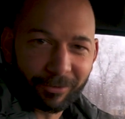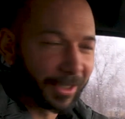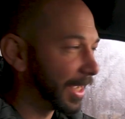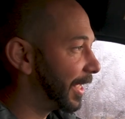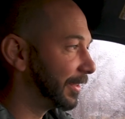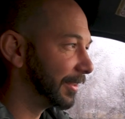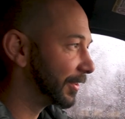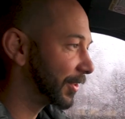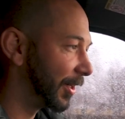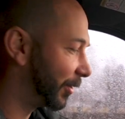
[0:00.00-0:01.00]
forgot that
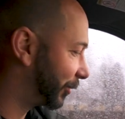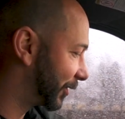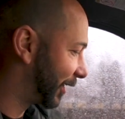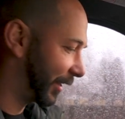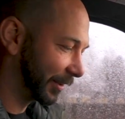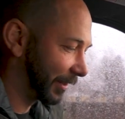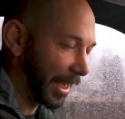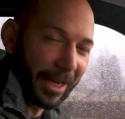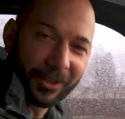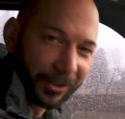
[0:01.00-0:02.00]
this car was like the
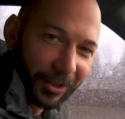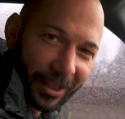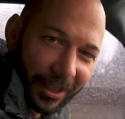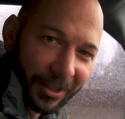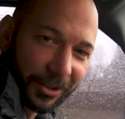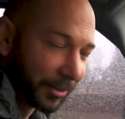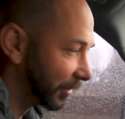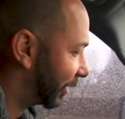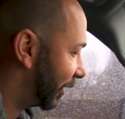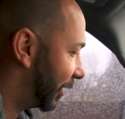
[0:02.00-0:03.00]
Haggard Garage
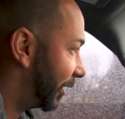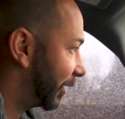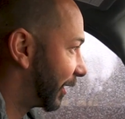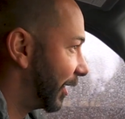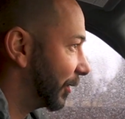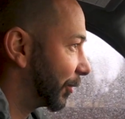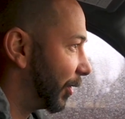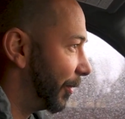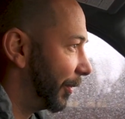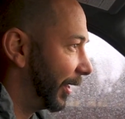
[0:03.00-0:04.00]
and Caleb
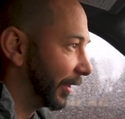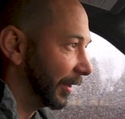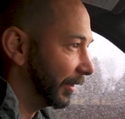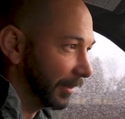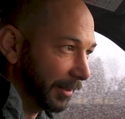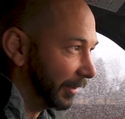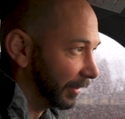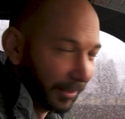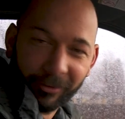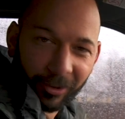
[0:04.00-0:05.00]
Quambeck and
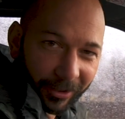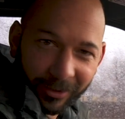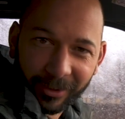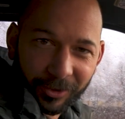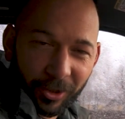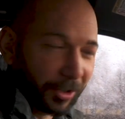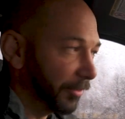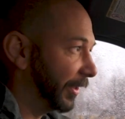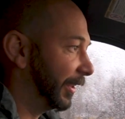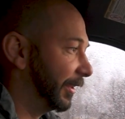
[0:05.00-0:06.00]
that Rudnick drove
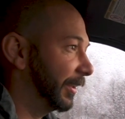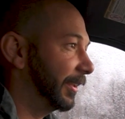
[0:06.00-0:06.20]
it.